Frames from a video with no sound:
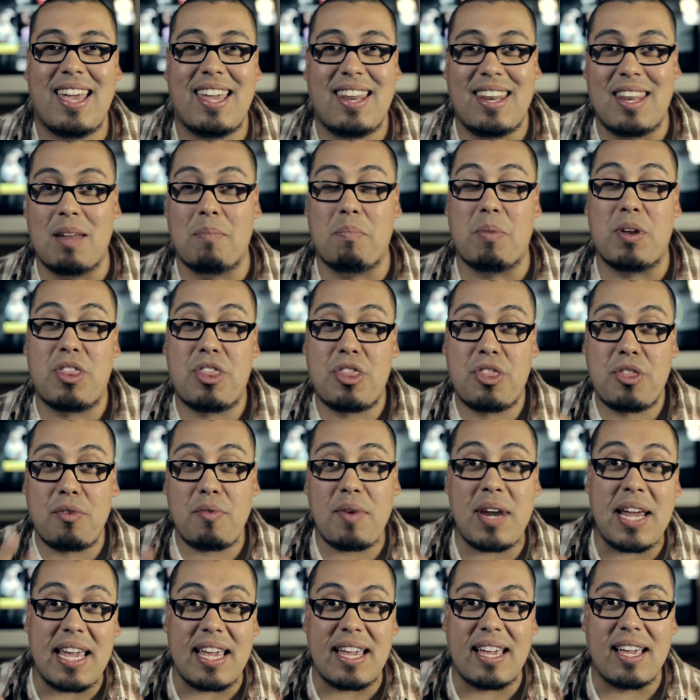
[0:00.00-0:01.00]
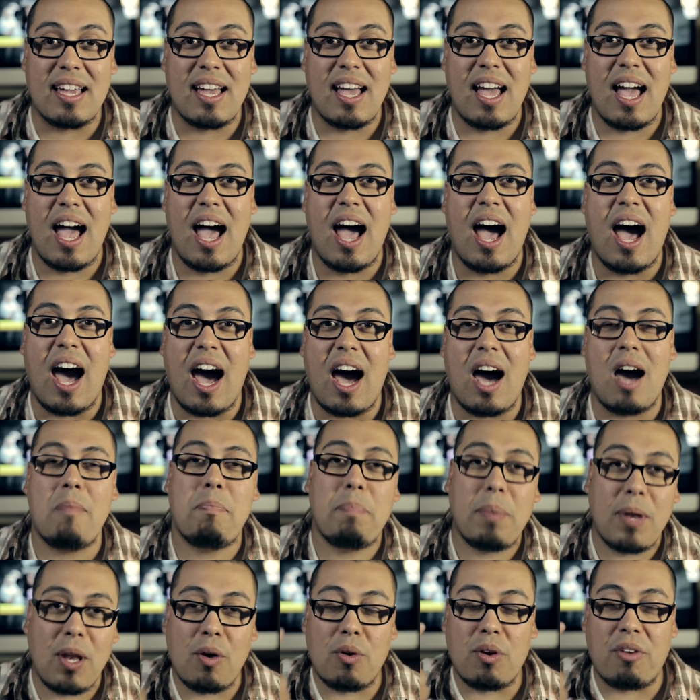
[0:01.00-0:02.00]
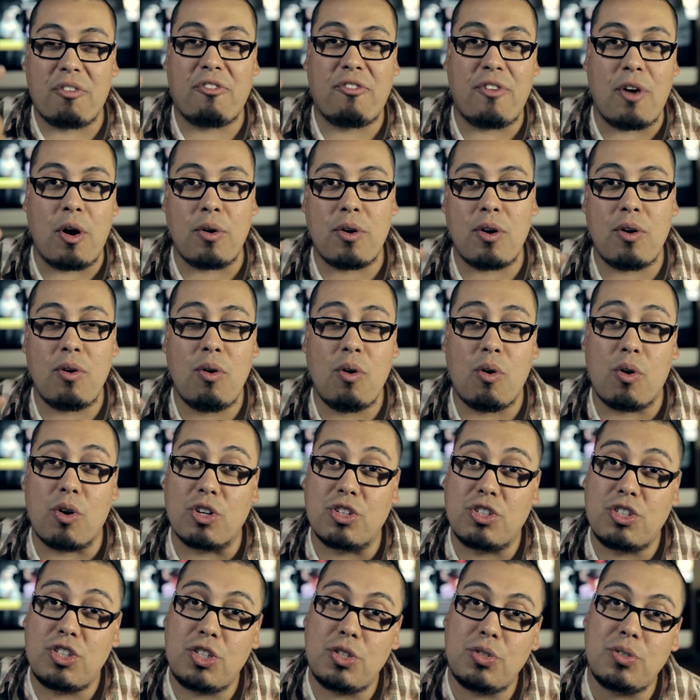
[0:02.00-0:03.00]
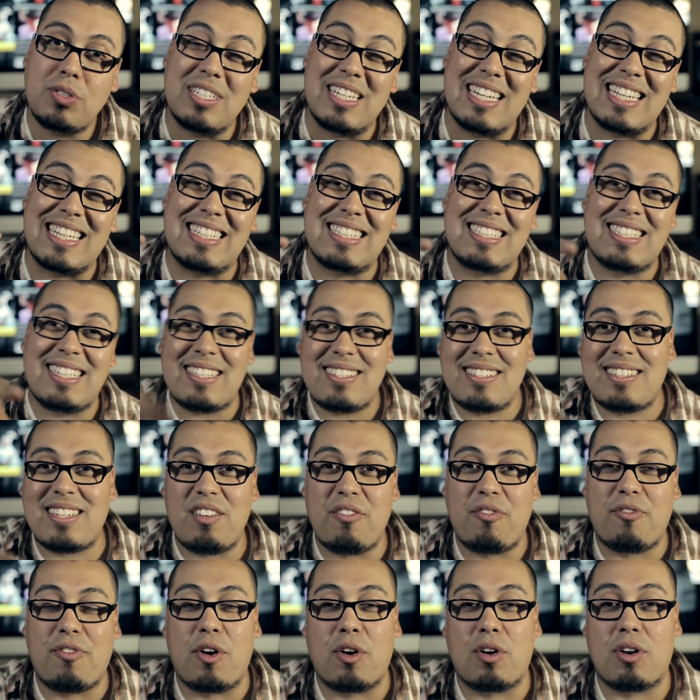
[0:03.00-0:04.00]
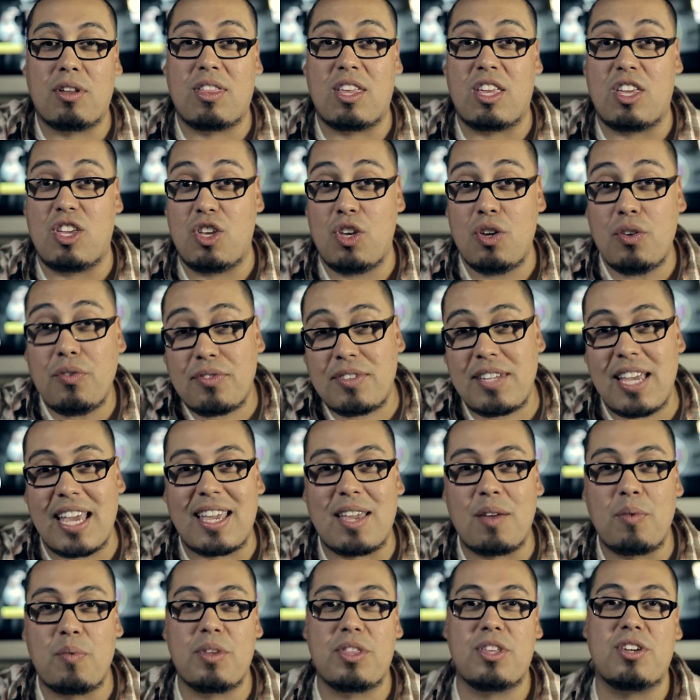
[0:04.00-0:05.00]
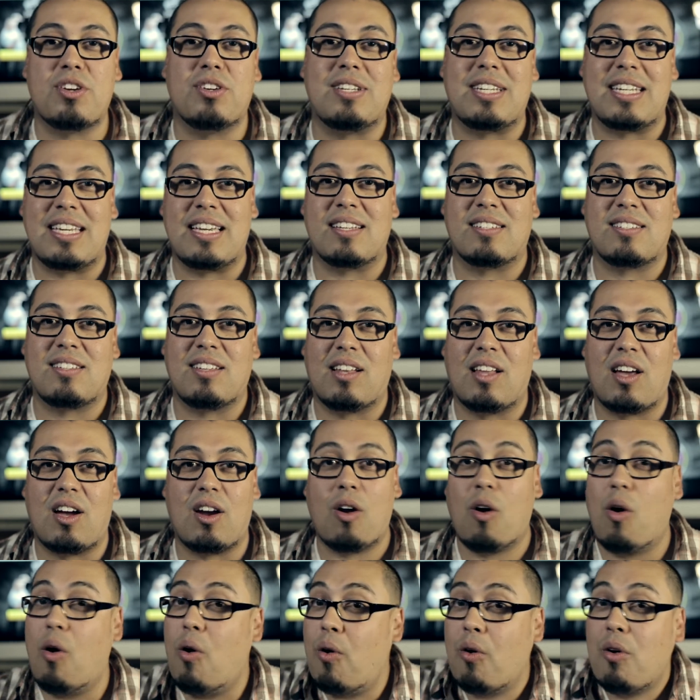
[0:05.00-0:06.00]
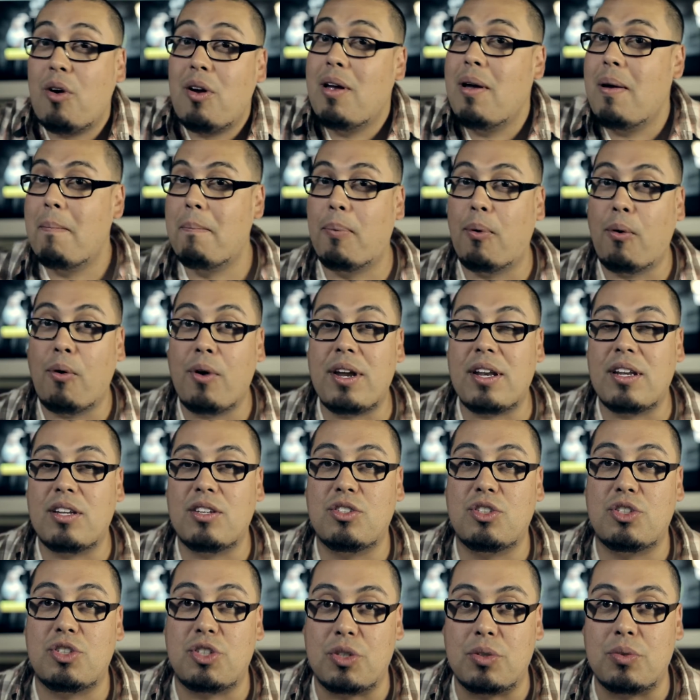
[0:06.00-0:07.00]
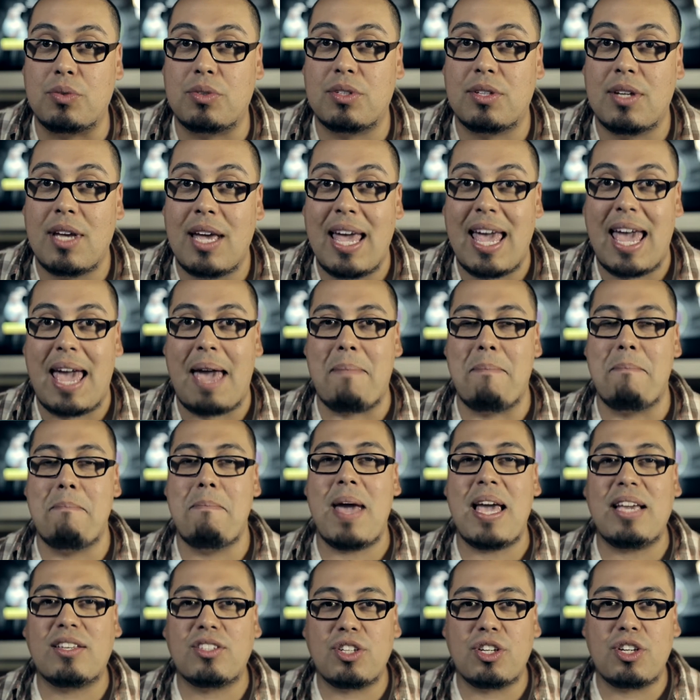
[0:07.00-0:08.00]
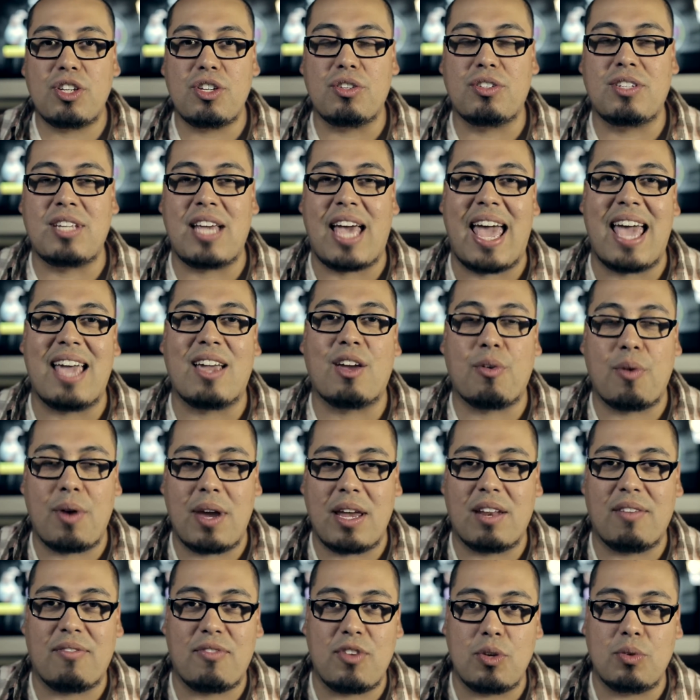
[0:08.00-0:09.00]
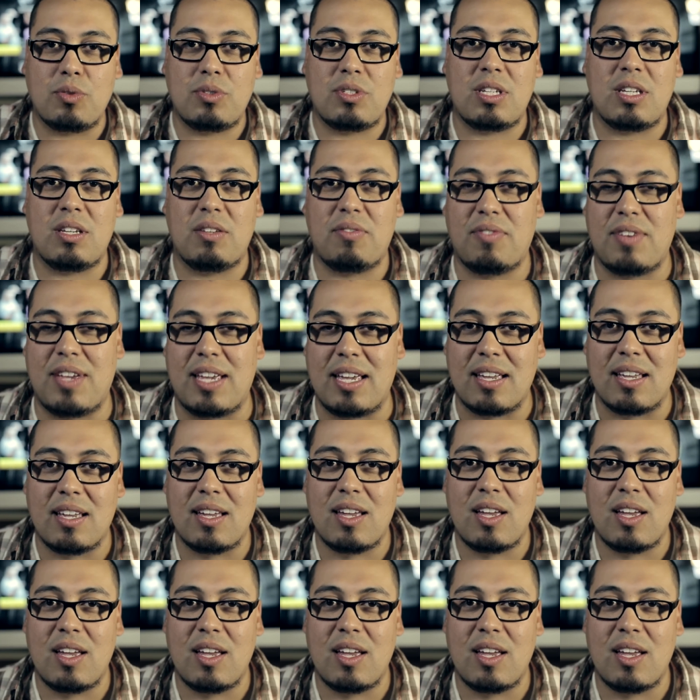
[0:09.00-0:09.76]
Number three, upload a photo or choose an existing photo that you've taken with your DSLR or point and shoot and make sure you tag KreativeVueTV.